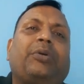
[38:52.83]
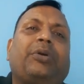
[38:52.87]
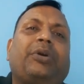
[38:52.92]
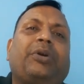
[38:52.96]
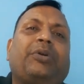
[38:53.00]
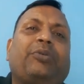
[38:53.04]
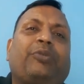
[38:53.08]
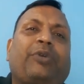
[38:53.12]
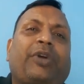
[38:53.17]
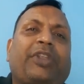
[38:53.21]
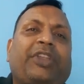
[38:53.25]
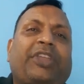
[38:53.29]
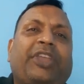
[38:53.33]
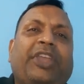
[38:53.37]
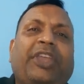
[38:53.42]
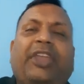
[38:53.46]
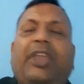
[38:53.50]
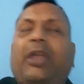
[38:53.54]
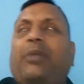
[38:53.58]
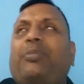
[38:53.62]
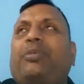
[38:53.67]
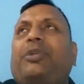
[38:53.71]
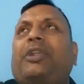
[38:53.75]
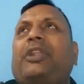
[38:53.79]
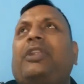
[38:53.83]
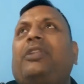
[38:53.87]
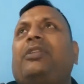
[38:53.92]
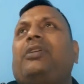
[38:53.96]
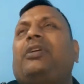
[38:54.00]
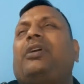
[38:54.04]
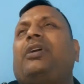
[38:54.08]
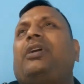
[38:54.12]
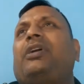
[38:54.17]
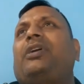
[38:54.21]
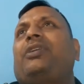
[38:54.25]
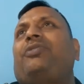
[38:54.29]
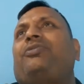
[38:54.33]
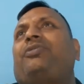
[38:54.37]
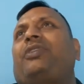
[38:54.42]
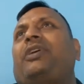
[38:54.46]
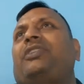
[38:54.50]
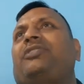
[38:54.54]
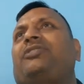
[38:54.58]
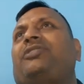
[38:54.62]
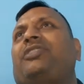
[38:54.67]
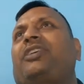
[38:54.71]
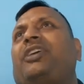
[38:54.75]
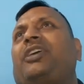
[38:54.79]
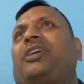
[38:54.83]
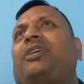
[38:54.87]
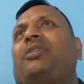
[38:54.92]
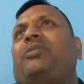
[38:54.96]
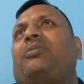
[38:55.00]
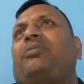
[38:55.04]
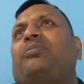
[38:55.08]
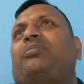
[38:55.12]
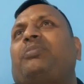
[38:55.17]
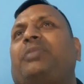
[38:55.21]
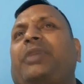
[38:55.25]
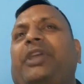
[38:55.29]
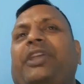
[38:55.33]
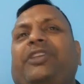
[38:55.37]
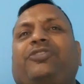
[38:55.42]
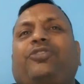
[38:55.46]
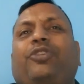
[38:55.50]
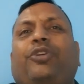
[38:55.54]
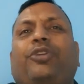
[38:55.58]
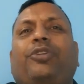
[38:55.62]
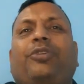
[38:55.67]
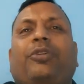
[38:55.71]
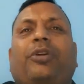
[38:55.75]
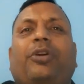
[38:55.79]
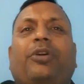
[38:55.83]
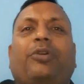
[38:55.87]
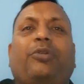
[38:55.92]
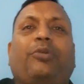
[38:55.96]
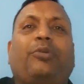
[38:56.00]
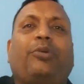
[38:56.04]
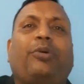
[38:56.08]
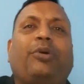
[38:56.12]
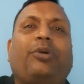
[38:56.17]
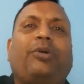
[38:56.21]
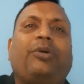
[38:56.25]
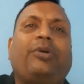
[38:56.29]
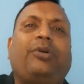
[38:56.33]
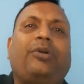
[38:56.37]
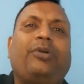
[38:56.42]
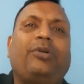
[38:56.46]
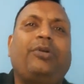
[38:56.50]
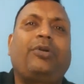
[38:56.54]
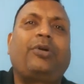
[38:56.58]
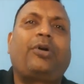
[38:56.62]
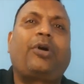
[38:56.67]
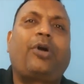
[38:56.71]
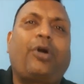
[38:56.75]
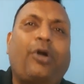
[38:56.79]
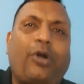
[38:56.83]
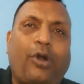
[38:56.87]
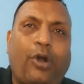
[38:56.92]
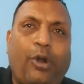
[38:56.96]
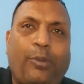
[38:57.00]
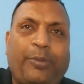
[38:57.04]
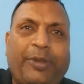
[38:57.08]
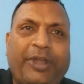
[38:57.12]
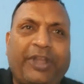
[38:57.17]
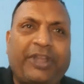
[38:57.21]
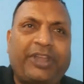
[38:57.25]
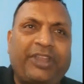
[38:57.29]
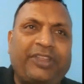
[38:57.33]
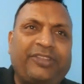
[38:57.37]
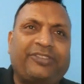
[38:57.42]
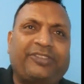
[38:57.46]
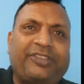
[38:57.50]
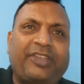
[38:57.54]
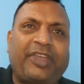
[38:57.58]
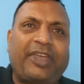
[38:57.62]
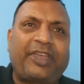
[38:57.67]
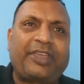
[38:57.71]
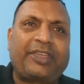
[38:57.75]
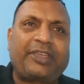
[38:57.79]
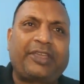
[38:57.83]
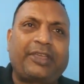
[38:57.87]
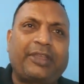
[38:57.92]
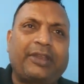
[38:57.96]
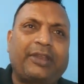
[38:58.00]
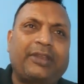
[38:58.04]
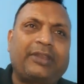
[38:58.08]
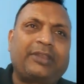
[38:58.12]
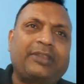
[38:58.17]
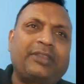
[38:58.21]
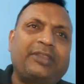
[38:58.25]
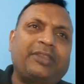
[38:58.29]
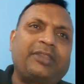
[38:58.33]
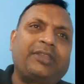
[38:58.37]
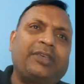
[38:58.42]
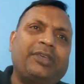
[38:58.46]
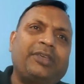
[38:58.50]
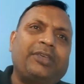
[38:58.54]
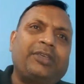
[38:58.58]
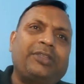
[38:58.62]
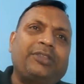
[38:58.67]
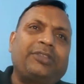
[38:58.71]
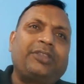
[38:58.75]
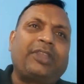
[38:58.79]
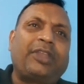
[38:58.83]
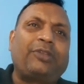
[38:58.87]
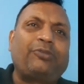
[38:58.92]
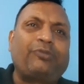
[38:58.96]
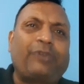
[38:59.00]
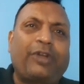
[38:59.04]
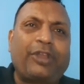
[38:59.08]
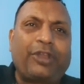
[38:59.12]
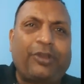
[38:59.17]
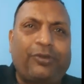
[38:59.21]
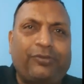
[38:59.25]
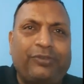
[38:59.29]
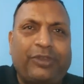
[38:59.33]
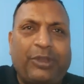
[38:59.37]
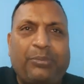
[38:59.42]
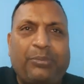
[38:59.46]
working capital, uh, if I say based on uh, operating cycle, then one of the